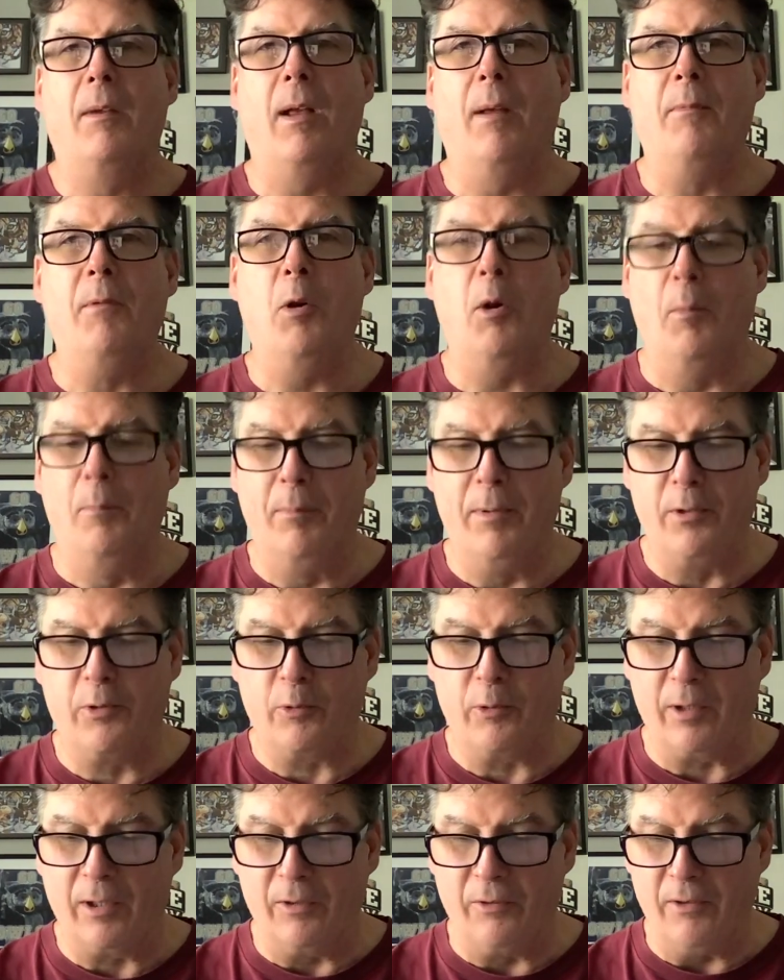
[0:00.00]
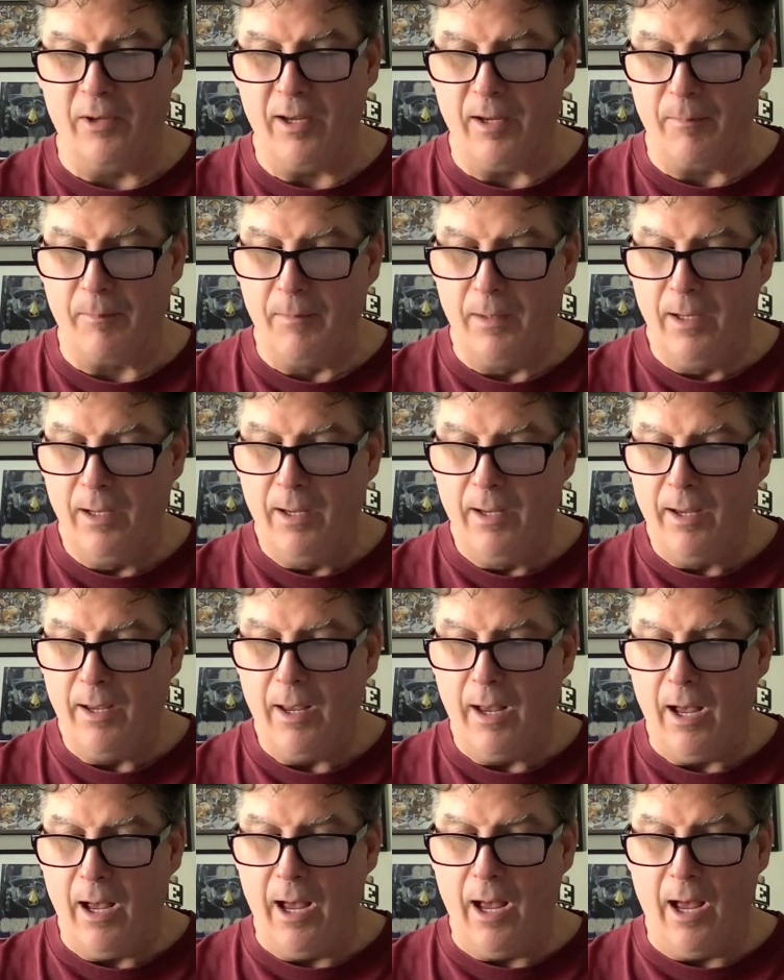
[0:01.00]
No, I'm butchering his name.
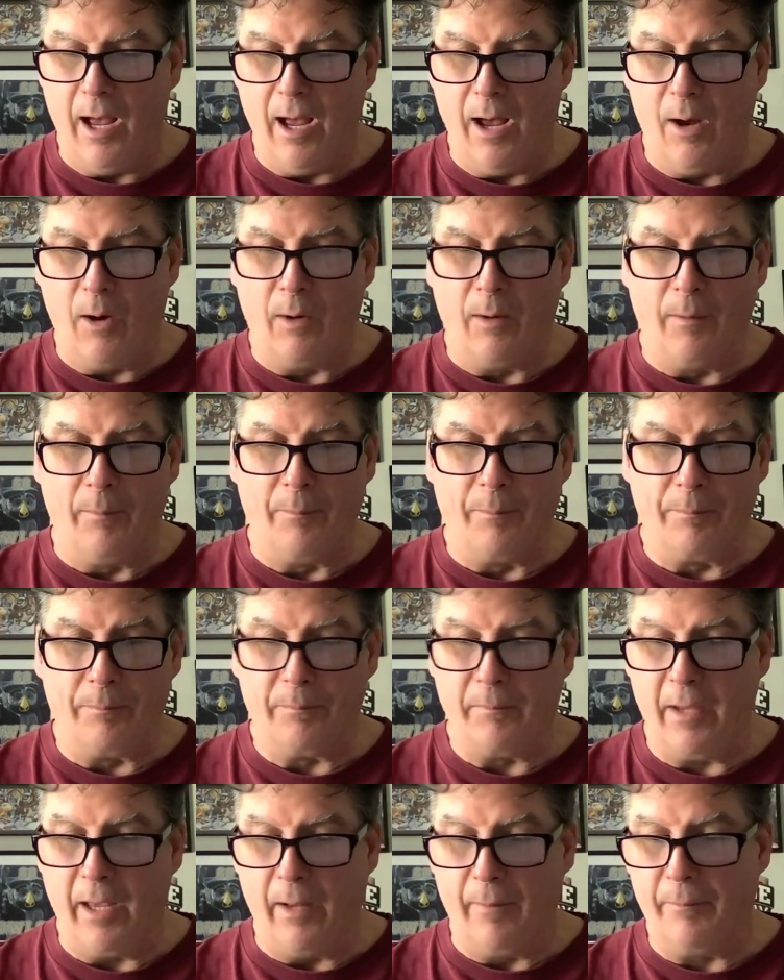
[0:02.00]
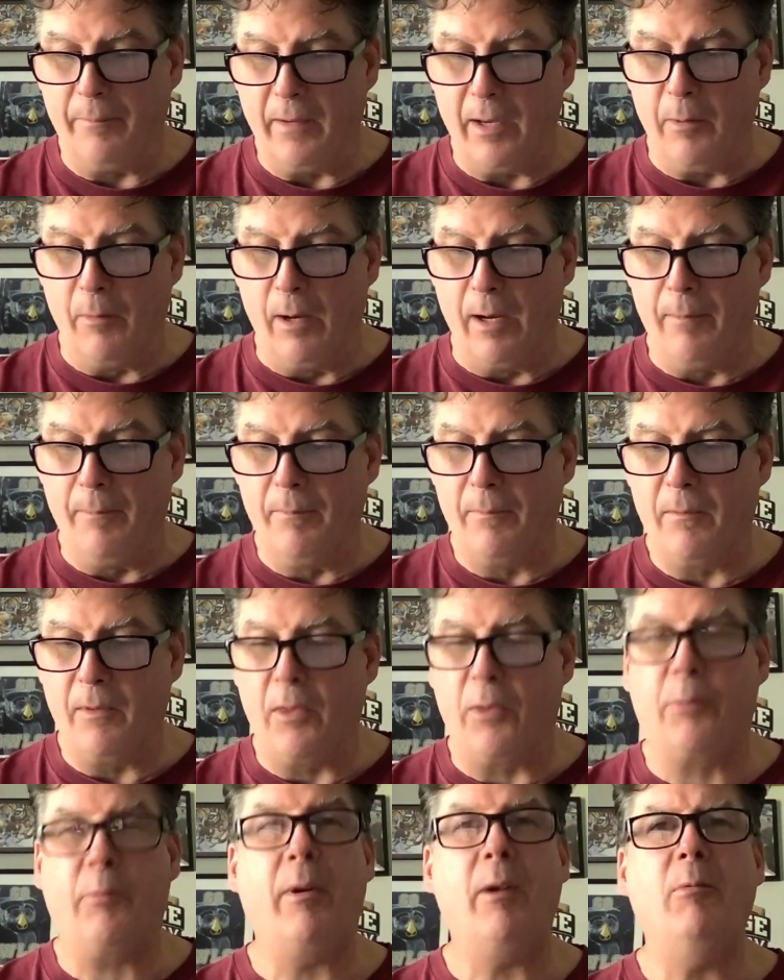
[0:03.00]
Anyway,
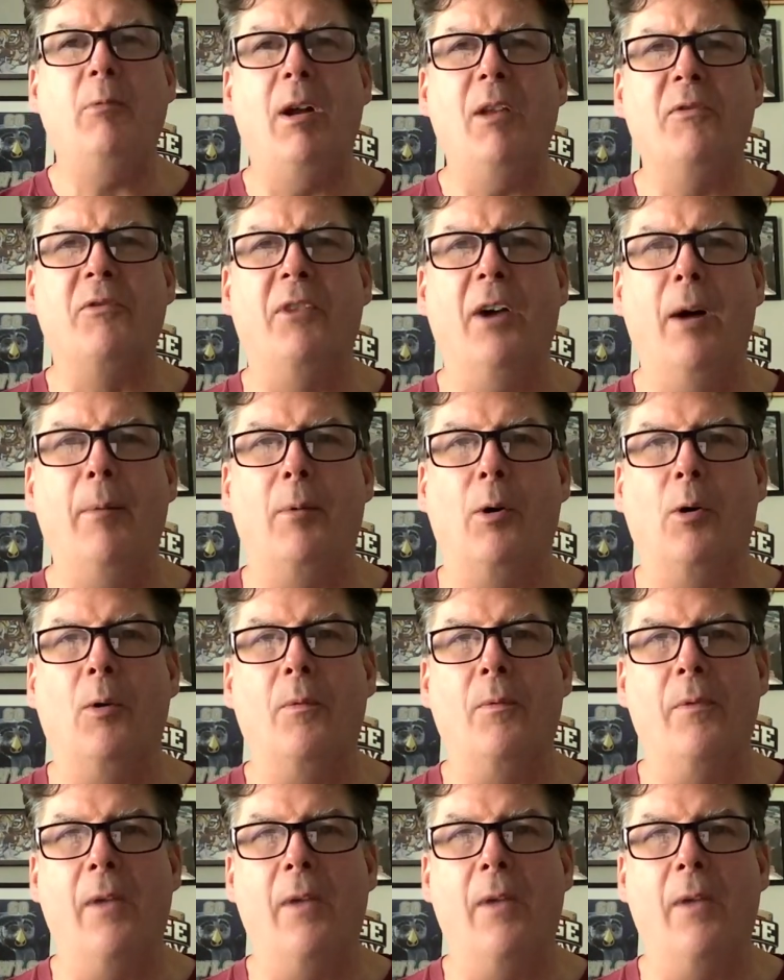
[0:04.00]
3-run double.